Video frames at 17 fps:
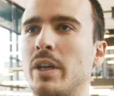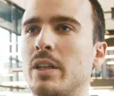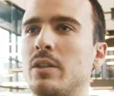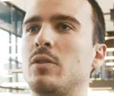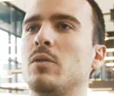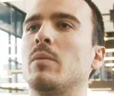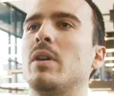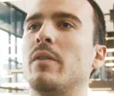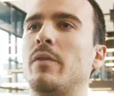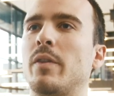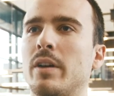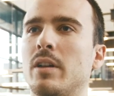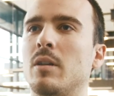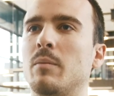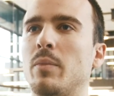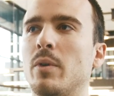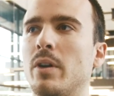get to my
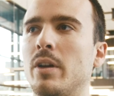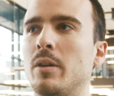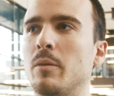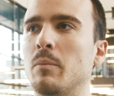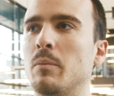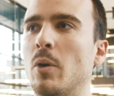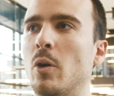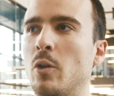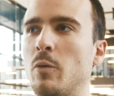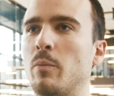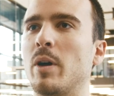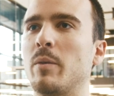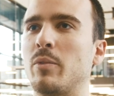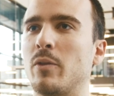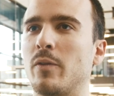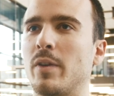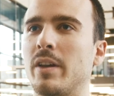final point, both by
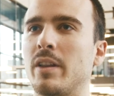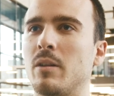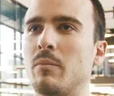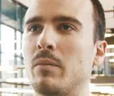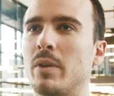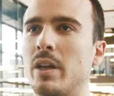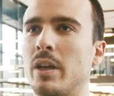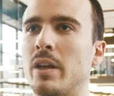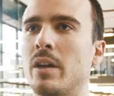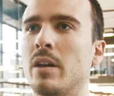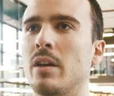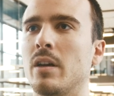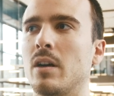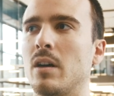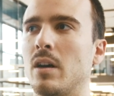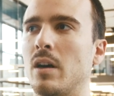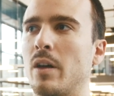providing me
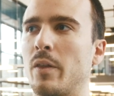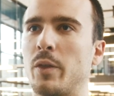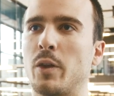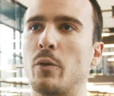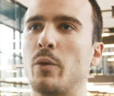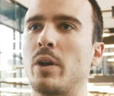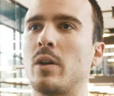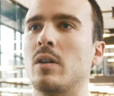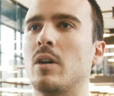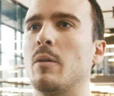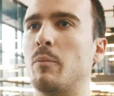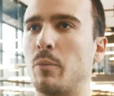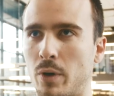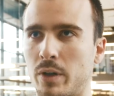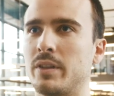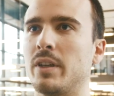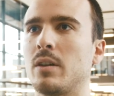theoretical and
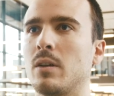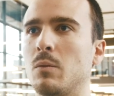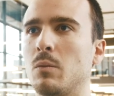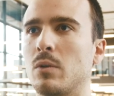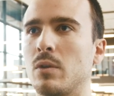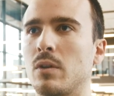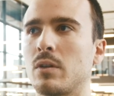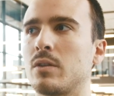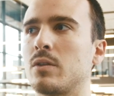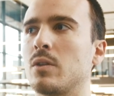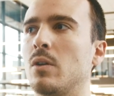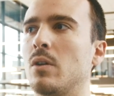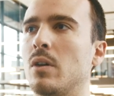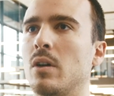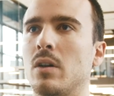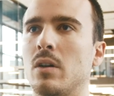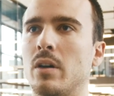practical work.
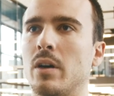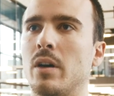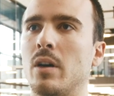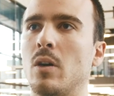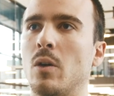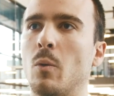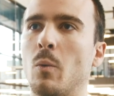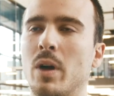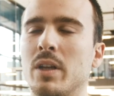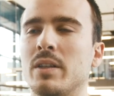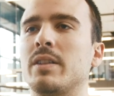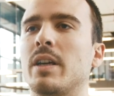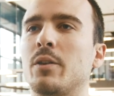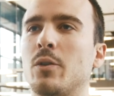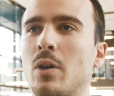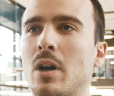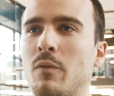So on one
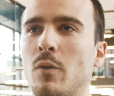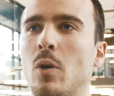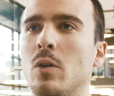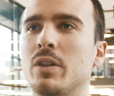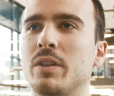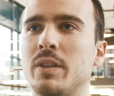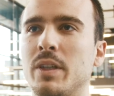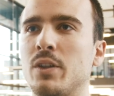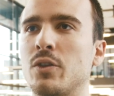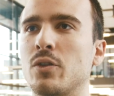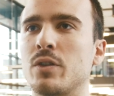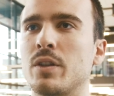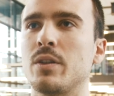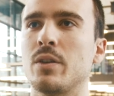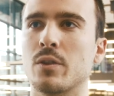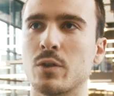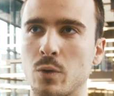side, you have all the teachers
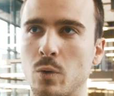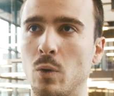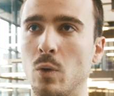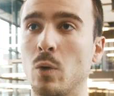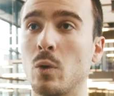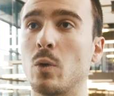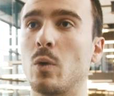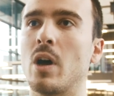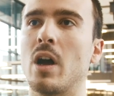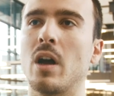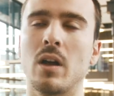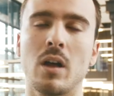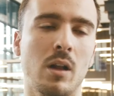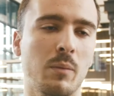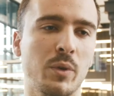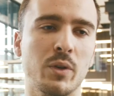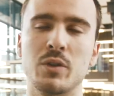in your school who can
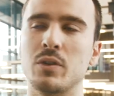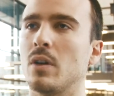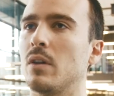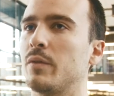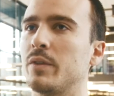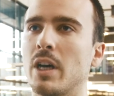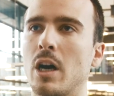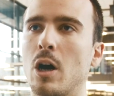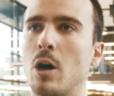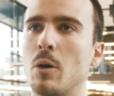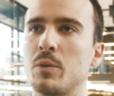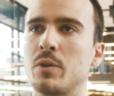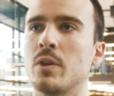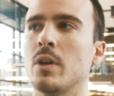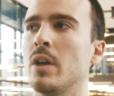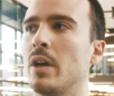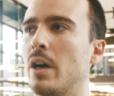help you solve
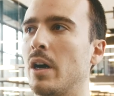doubts,